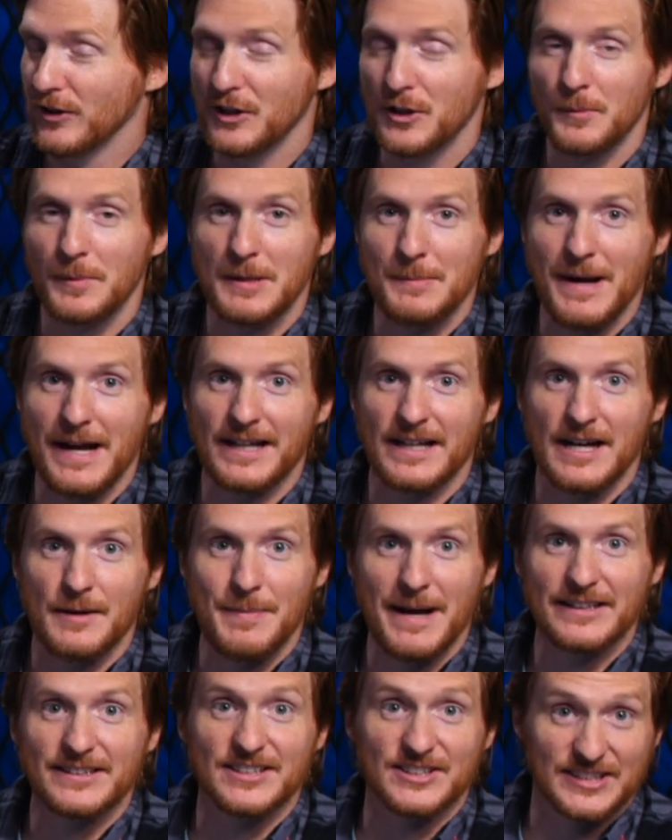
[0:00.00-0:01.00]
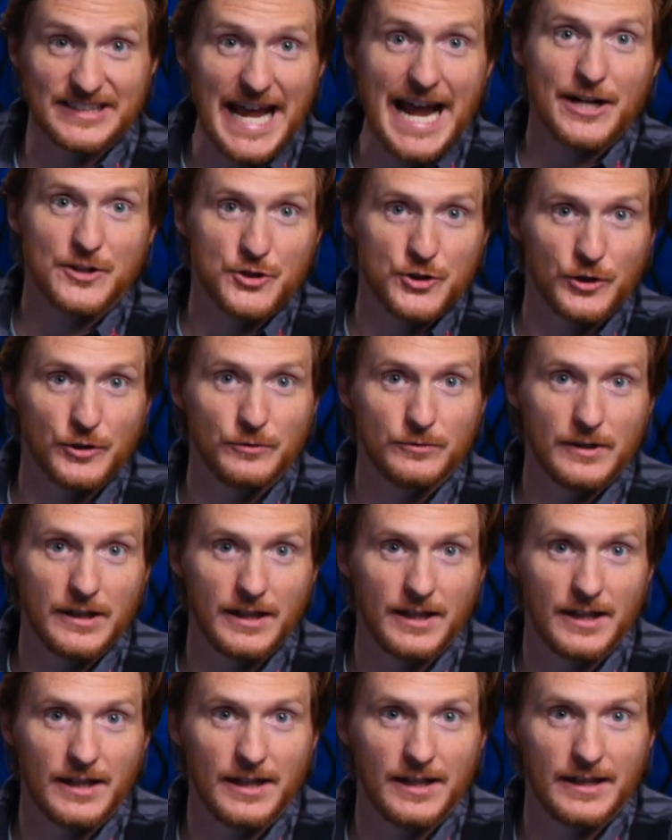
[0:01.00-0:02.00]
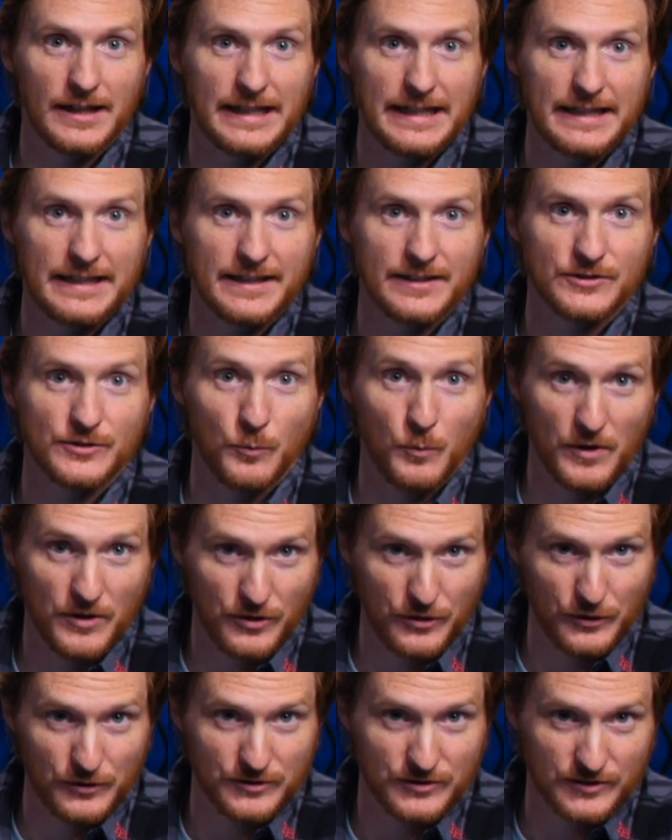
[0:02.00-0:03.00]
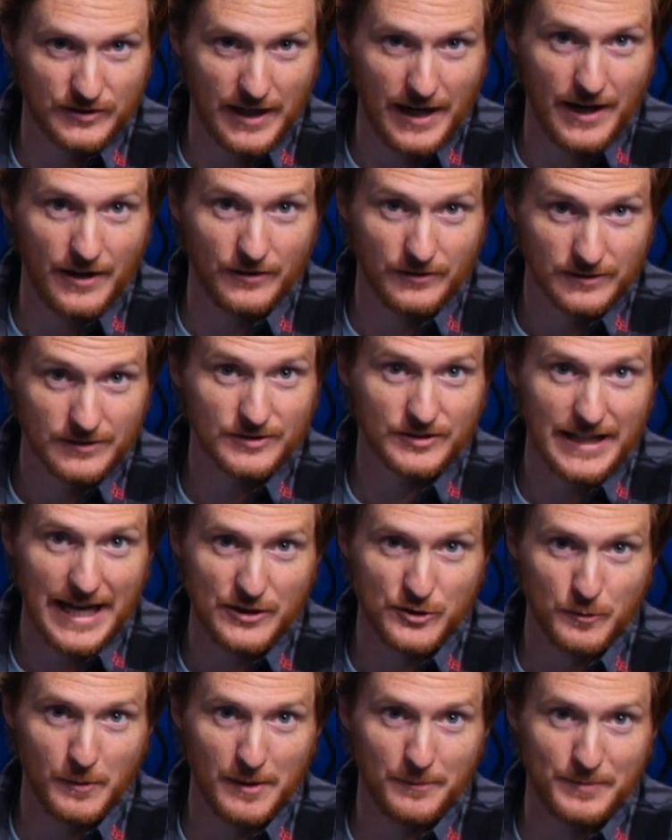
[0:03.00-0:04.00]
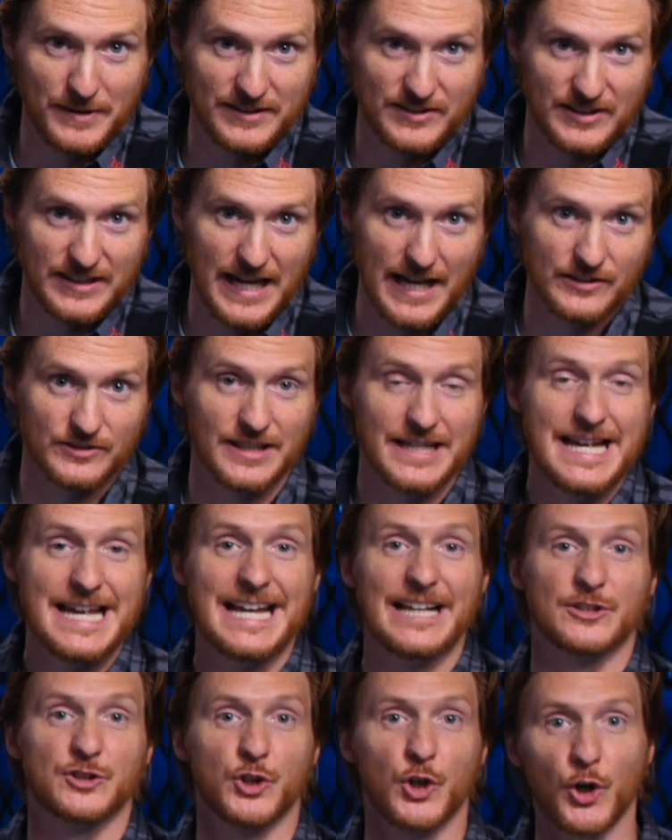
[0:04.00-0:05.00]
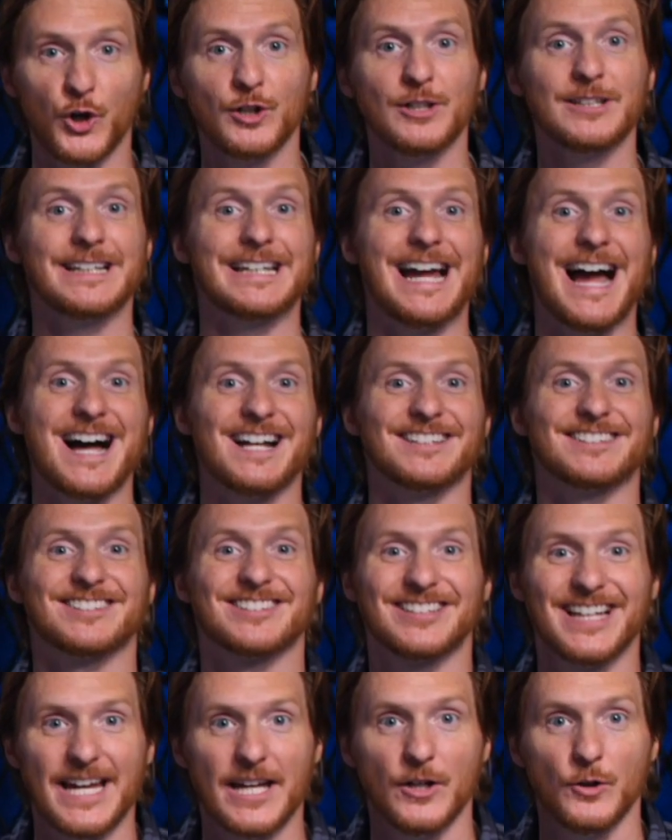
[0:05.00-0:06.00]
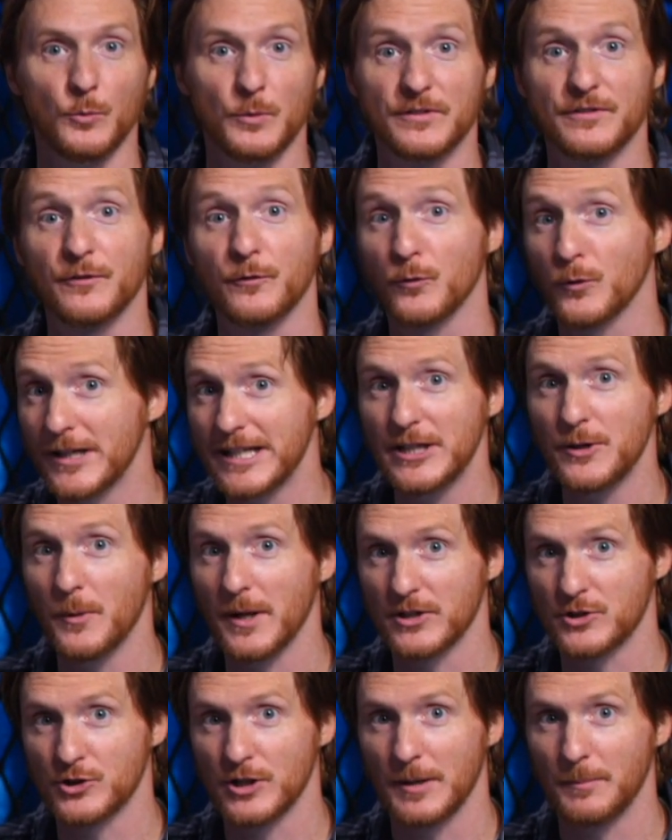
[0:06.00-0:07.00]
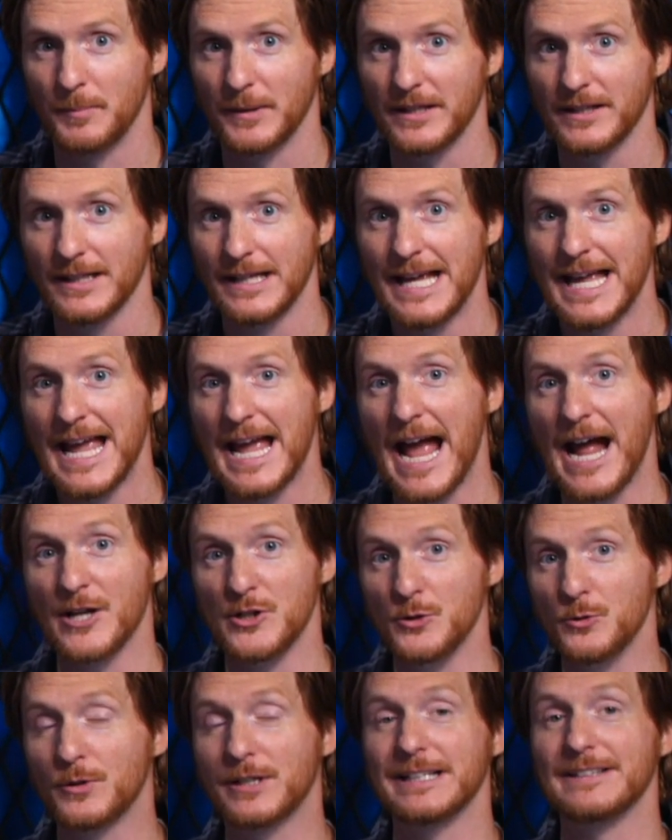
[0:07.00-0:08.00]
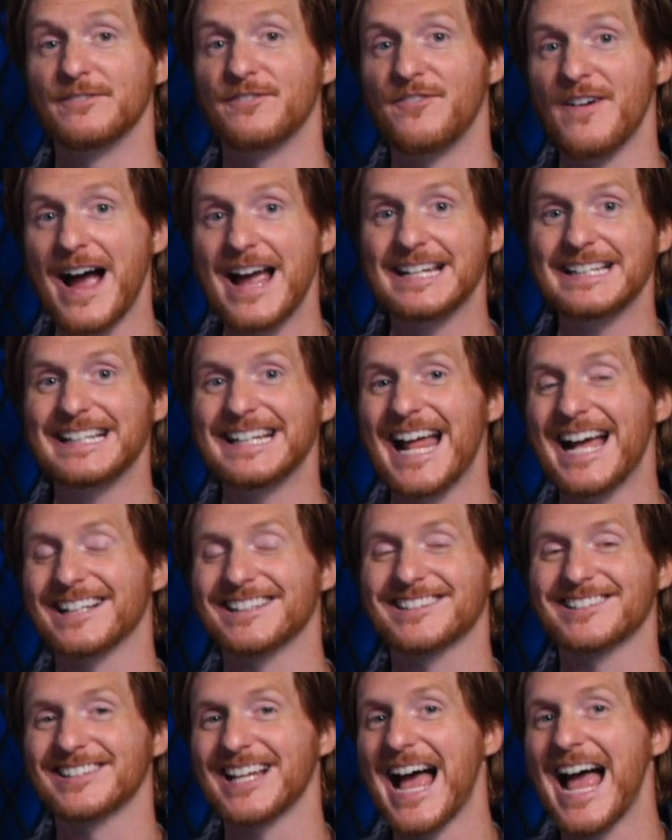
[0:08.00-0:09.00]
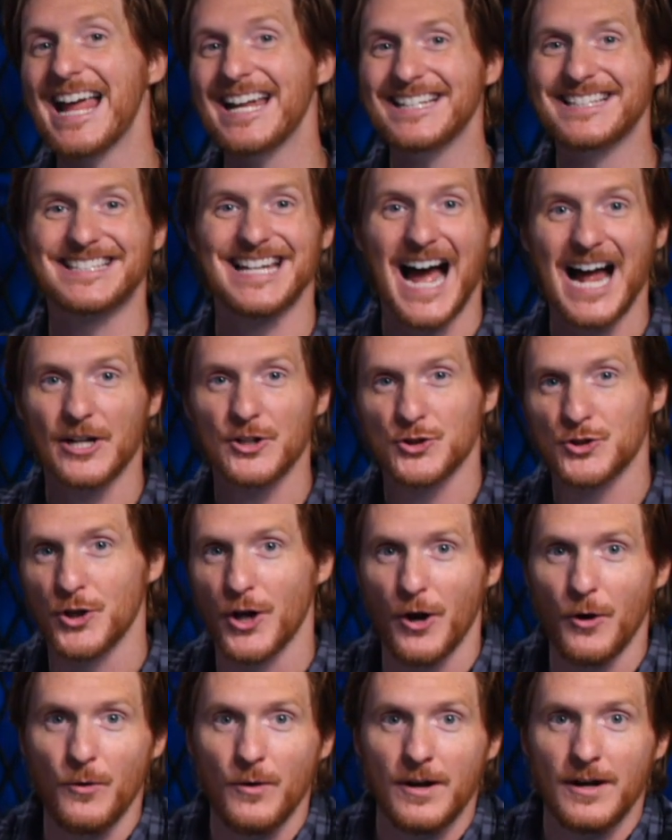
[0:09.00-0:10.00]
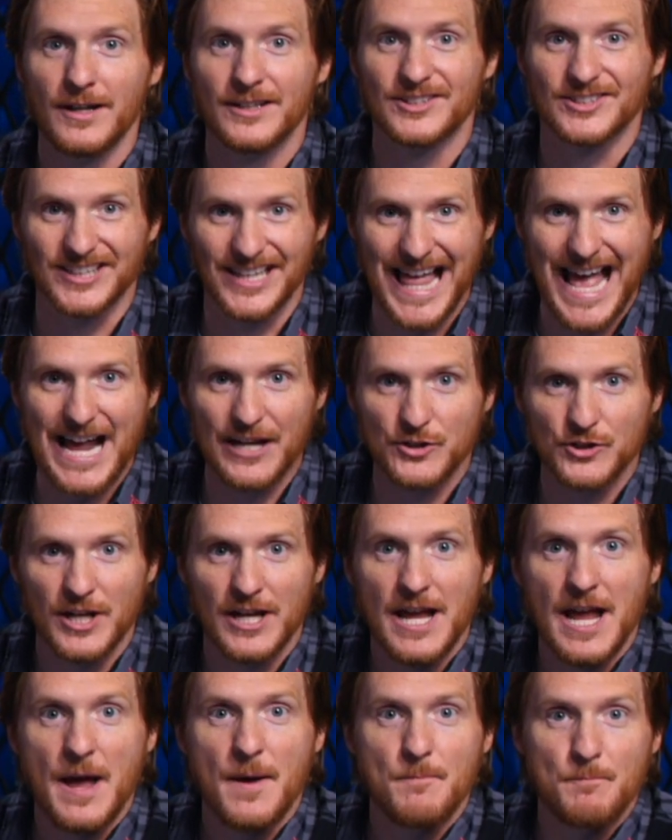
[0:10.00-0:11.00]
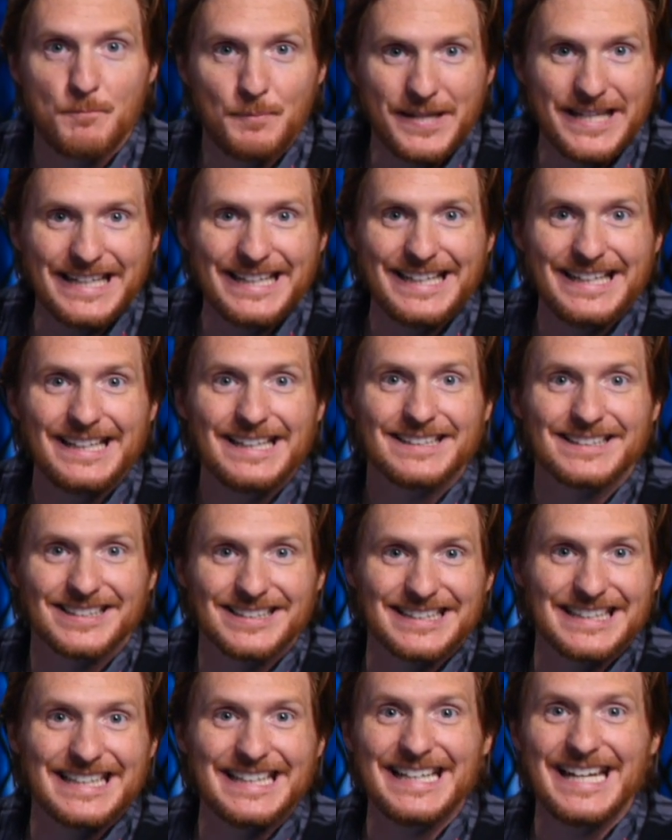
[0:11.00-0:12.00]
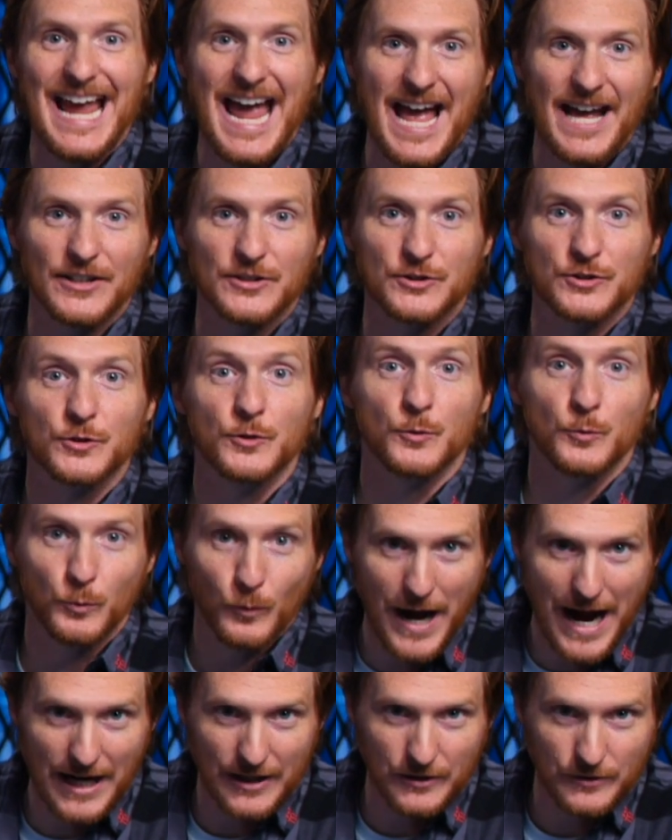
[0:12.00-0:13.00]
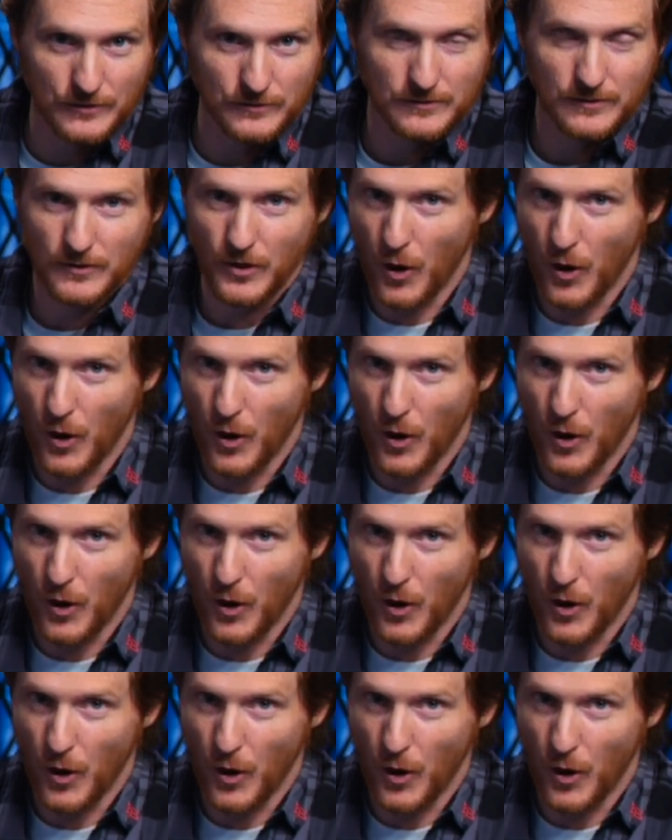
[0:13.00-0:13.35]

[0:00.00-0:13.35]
a little bit about, about the statue. Uh, it is a one third scale statue by PCS. It's currently on sale with free US shipping, mm-hmm. and you can find it at side.show slash PCS Ryu